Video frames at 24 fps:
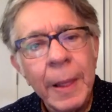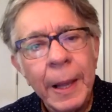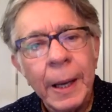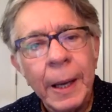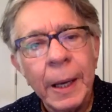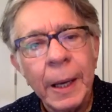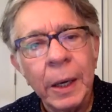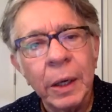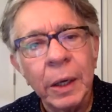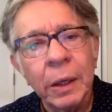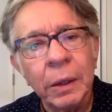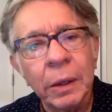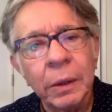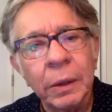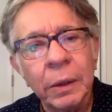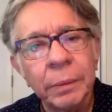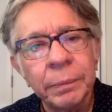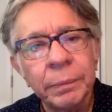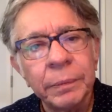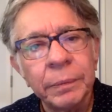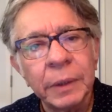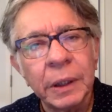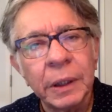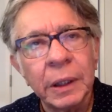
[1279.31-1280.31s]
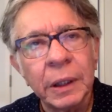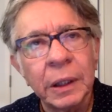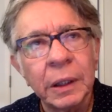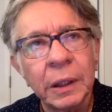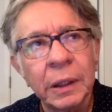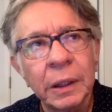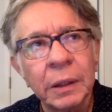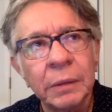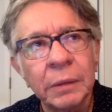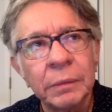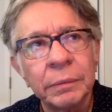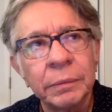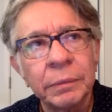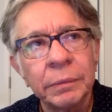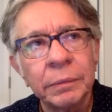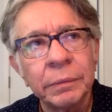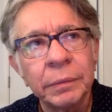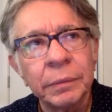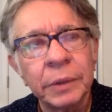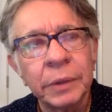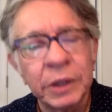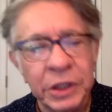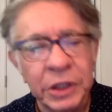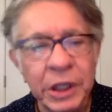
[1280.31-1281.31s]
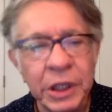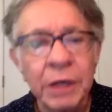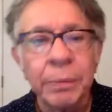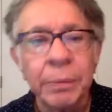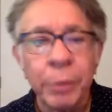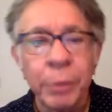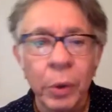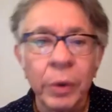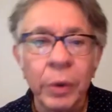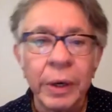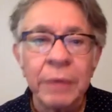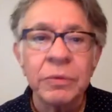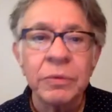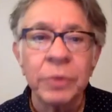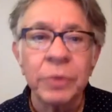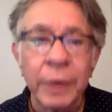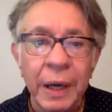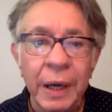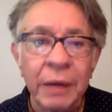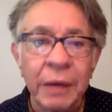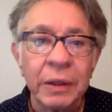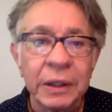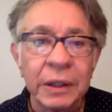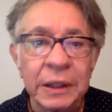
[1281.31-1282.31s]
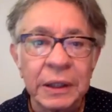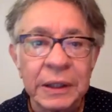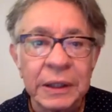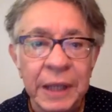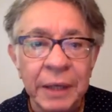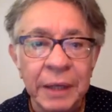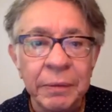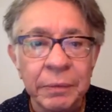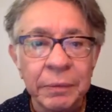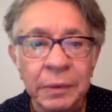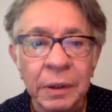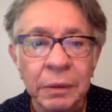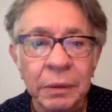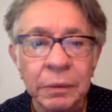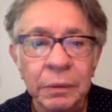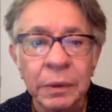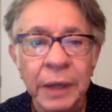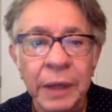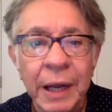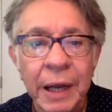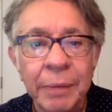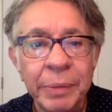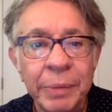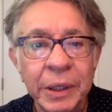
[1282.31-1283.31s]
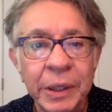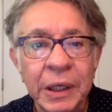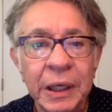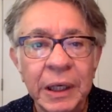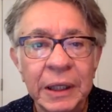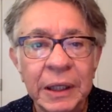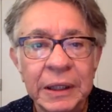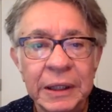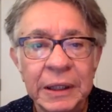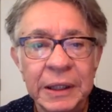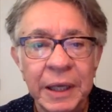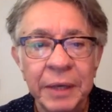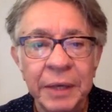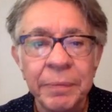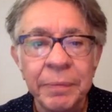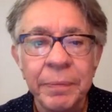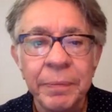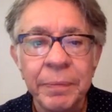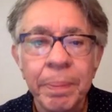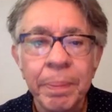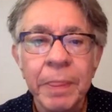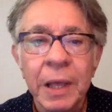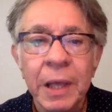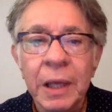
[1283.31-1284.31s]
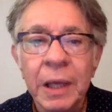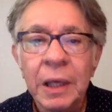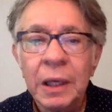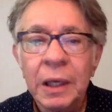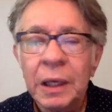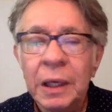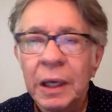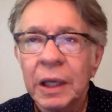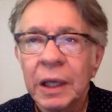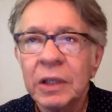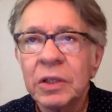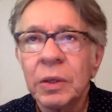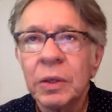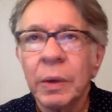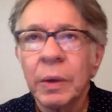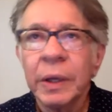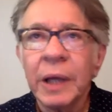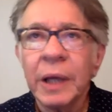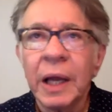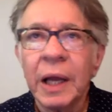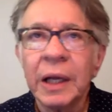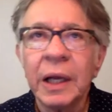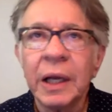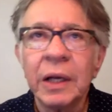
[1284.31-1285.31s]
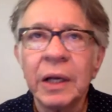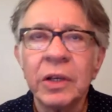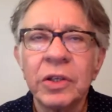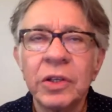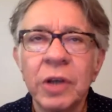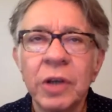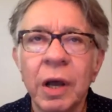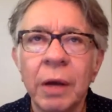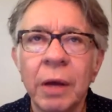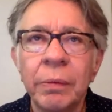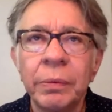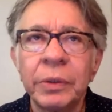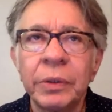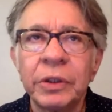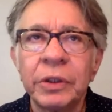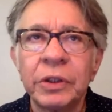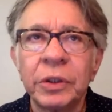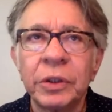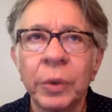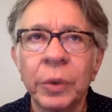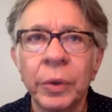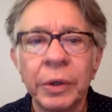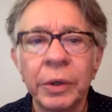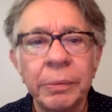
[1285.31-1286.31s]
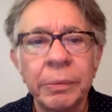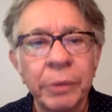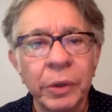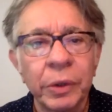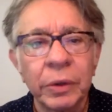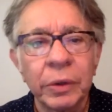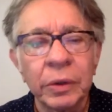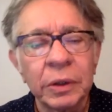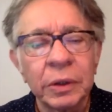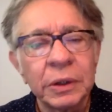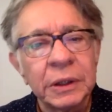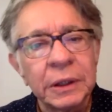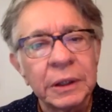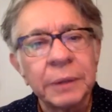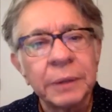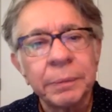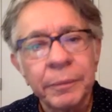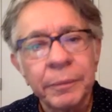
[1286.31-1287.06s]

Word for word: Um, um, CETA programs were out at the time, were happening at the time and so I, I, got a job restoring murals.